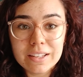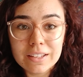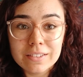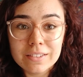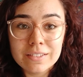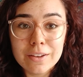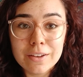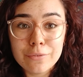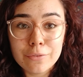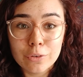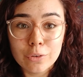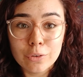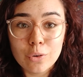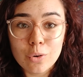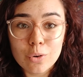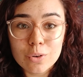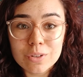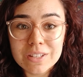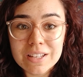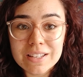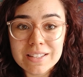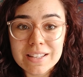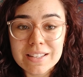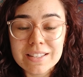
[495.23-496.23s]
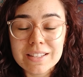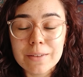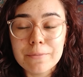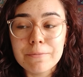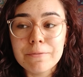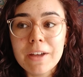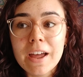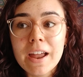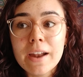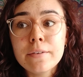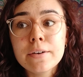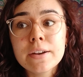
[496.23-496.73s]
different courses this can
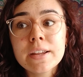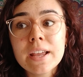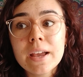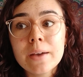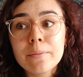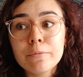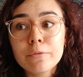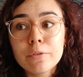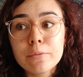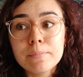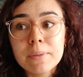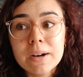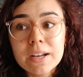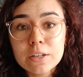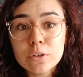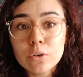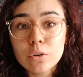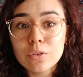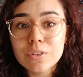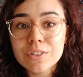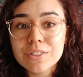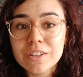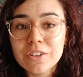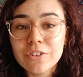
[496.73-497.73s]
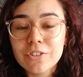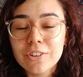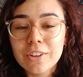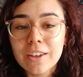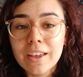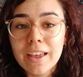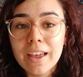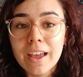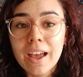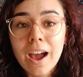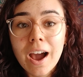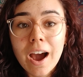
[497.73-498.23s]
vary, and for my course this
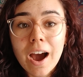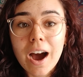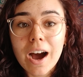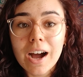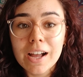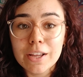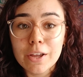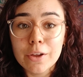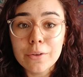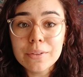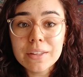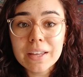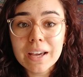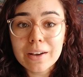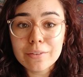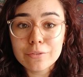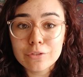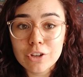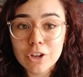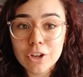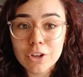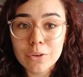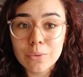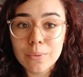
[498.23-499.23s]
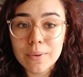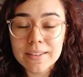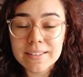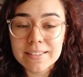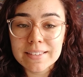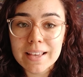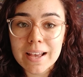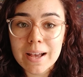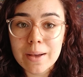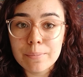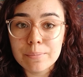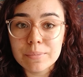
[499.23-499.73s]
year I only have 2
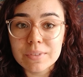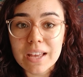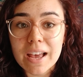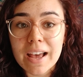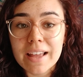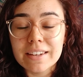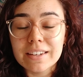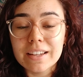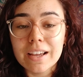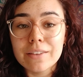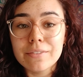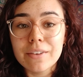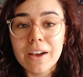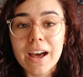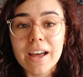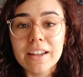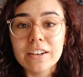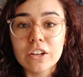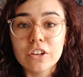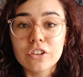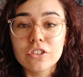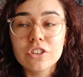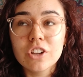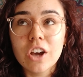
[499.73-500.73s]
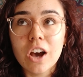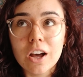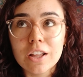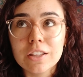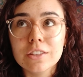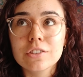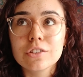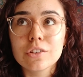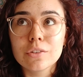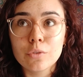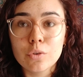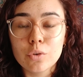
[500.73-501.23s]
exams and I've had
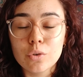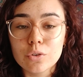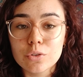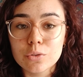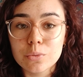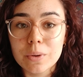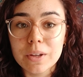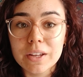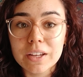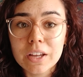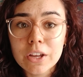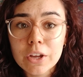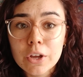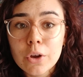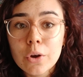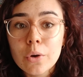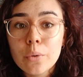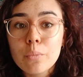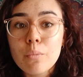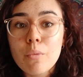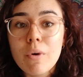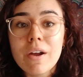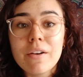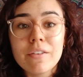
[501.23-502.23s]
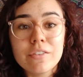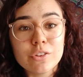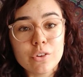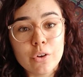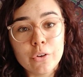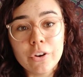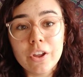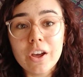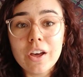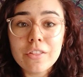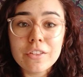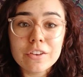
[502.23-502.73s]
tons of coursework, whereas
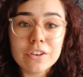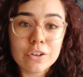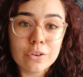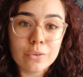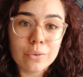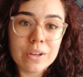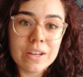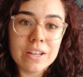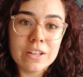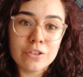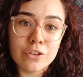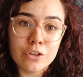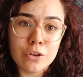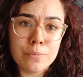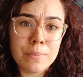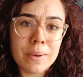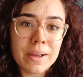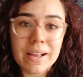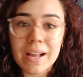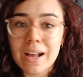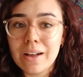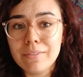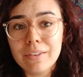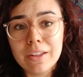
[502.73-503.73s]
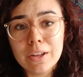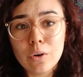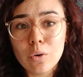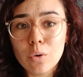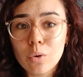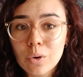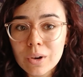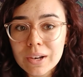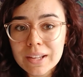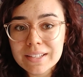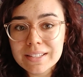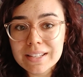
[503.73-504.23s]
on other degrees you might have like
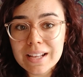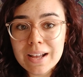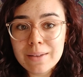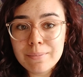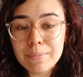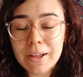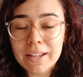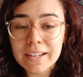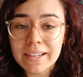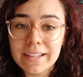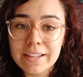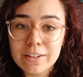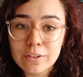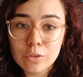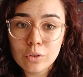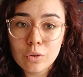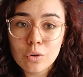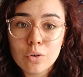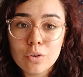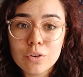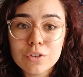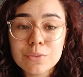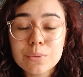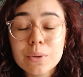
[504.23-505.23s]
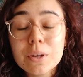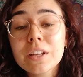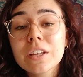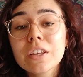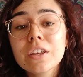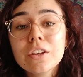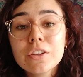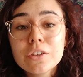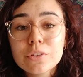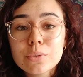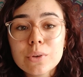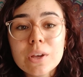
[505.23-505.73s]
all exam and little coursework.
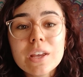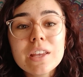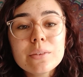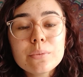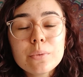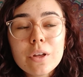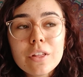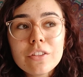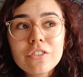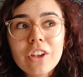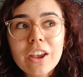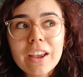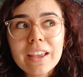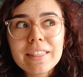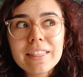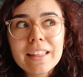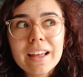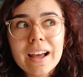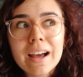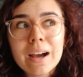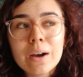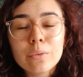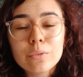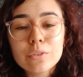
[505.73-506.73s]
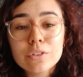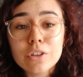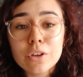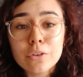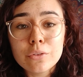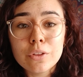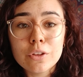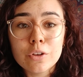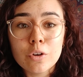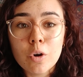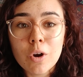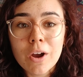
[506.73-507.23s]
So it is worth checking that out so
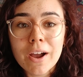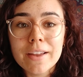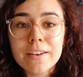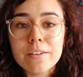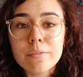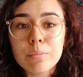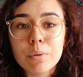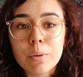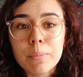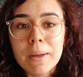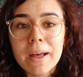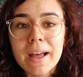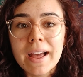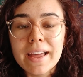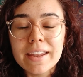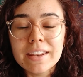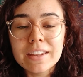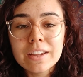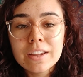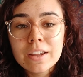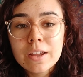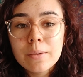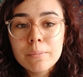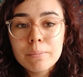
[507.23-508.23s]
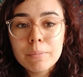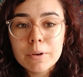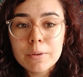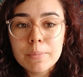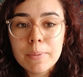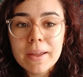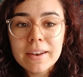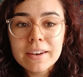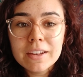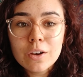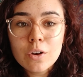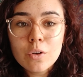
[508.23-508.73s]
that you're kind of prepared, but
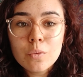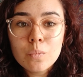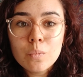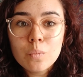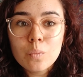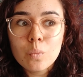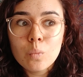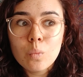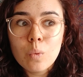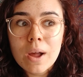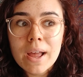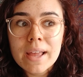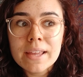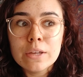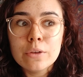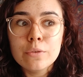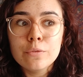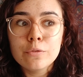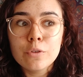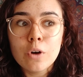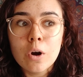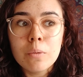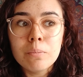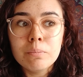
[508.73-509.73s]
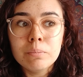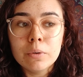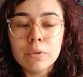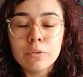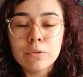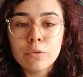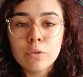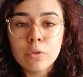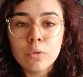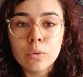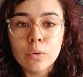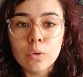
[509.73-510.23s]
depending on where you've gone
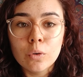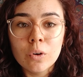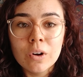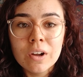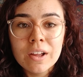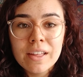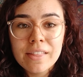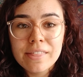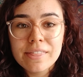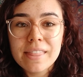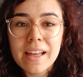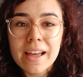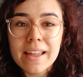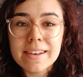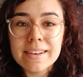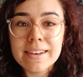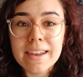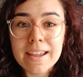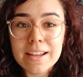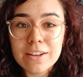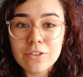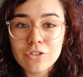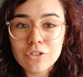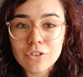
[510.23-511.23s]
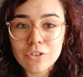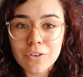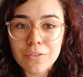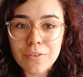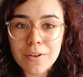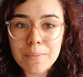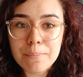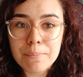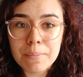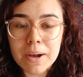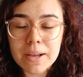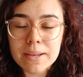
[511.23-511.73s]
before, that nature of
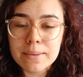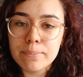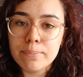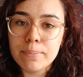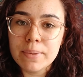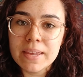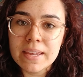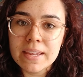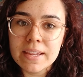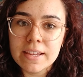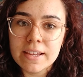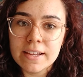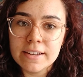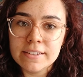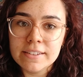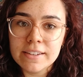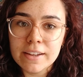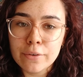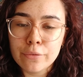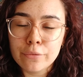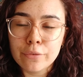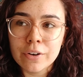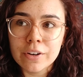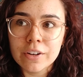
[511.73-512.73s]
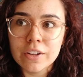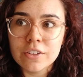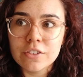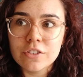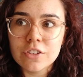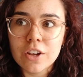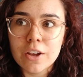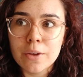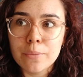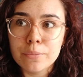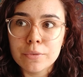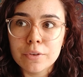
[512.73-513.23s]
it might be different in
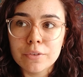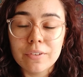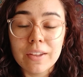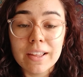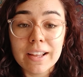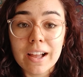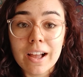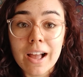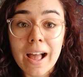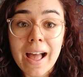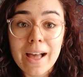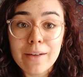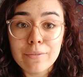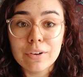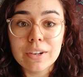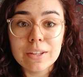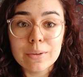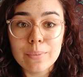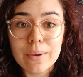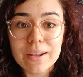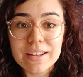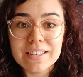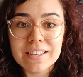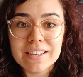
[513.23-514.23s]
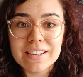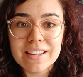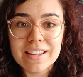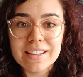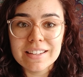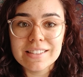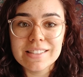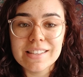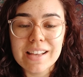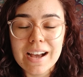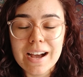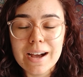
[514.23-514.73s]
terms of like a heavily weighted
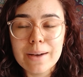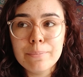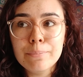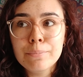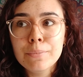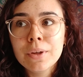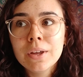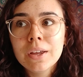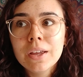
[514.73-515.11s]
exam.